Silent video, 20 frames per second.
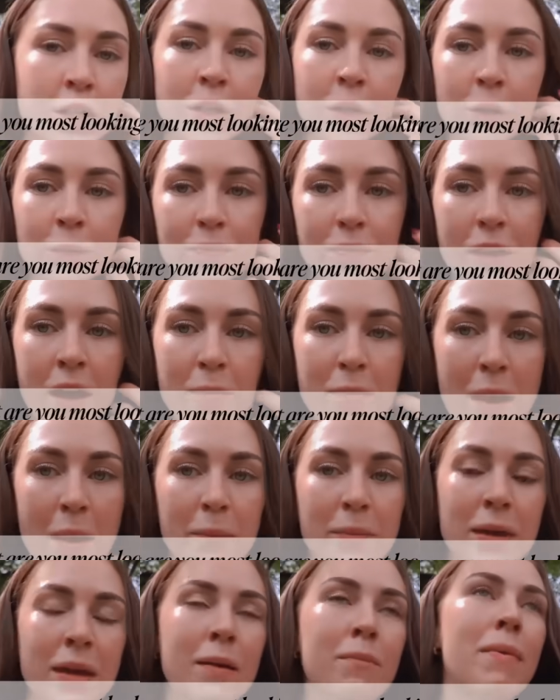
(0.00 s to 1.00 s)
to
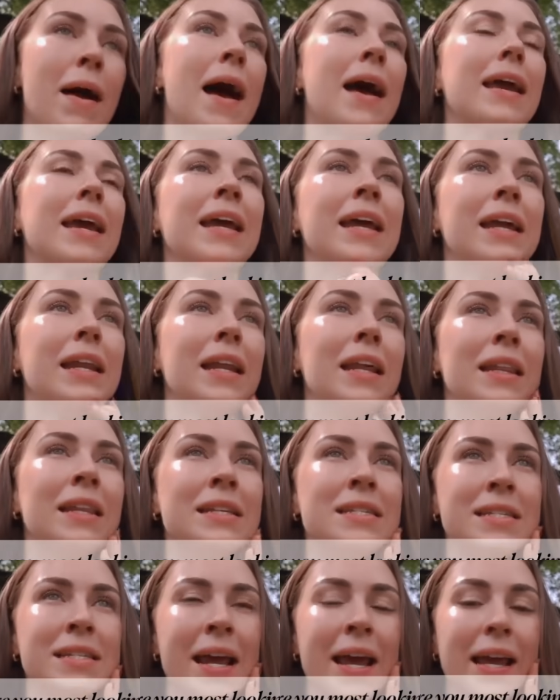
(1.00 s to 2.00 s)
about being back in
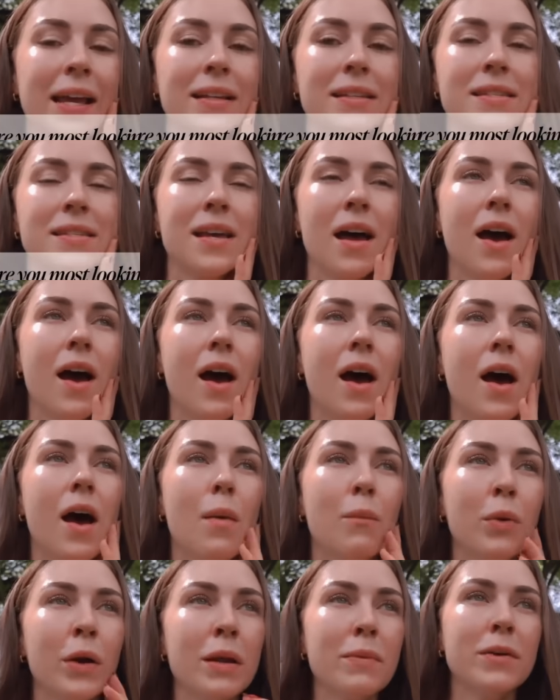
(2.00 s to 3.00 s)
the States?
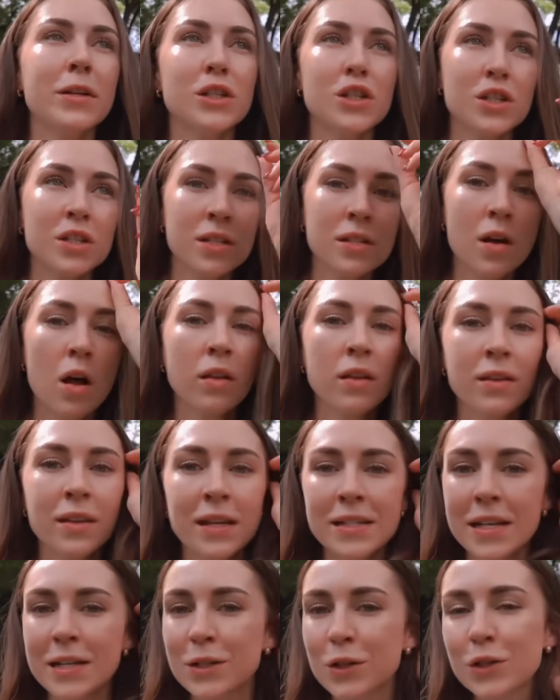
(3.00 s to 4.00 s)
Pretty much just all the
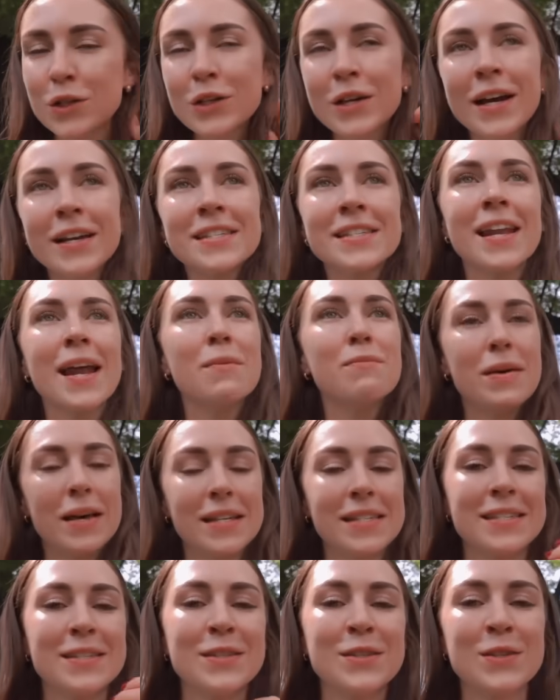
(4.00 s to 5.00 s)
things I told you guys that I
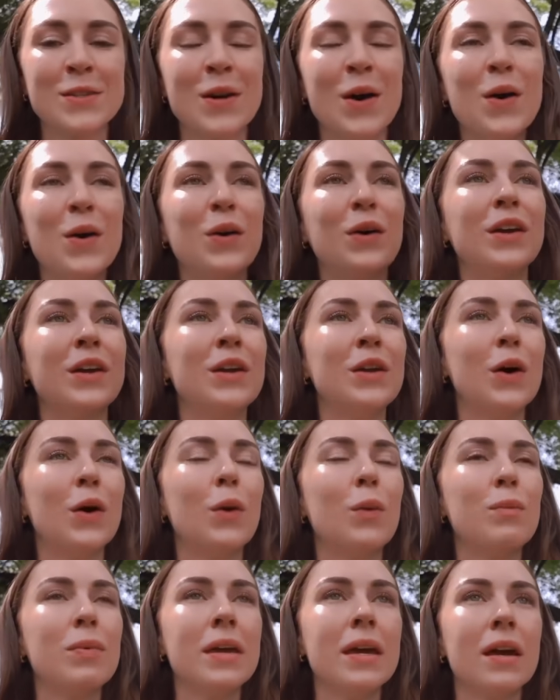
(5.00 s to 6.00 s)
miss. So,
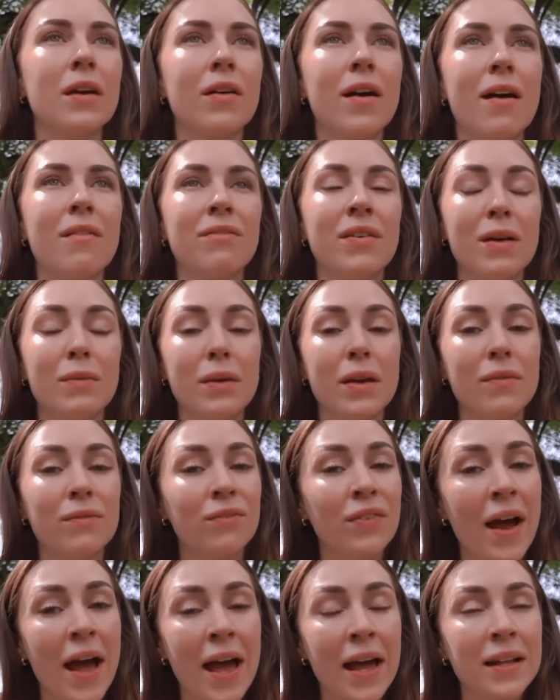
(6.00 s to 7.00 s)
being around family
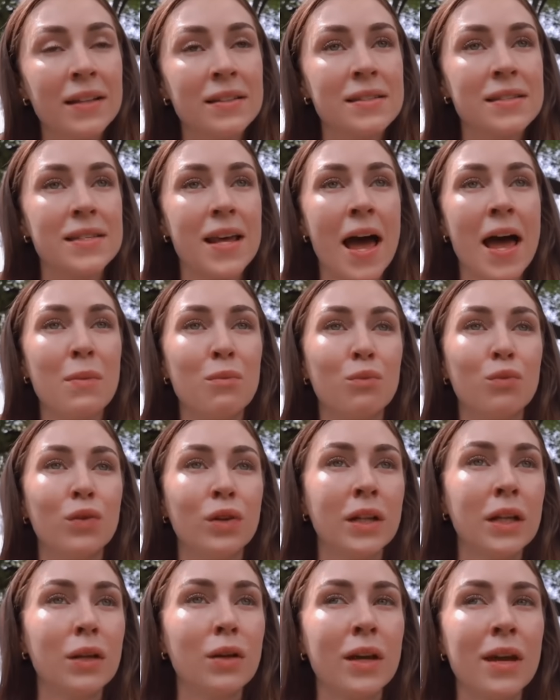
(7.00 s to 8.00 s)
and friends. I'm
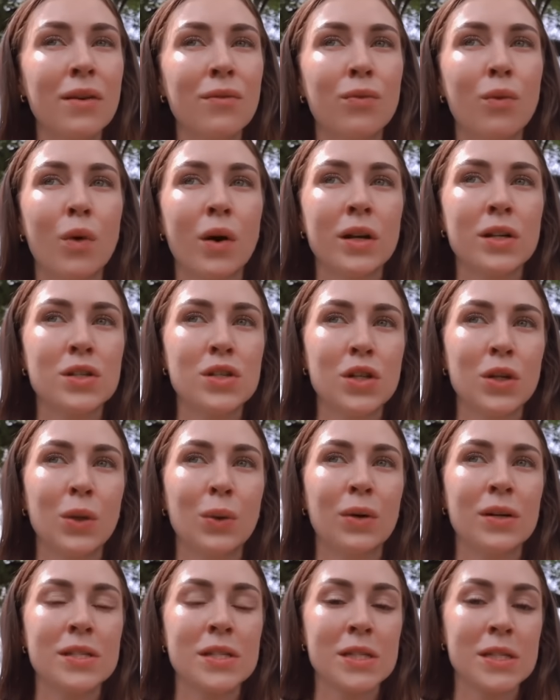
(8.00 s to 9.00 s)
really looking forward
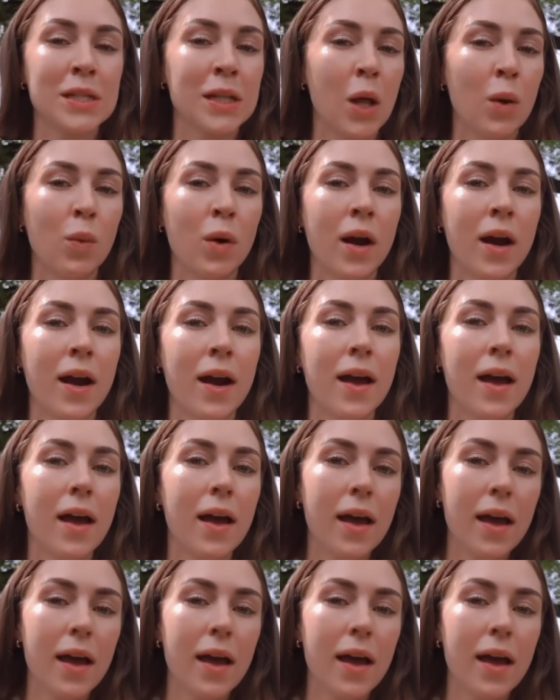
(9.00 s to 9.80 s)
to a slower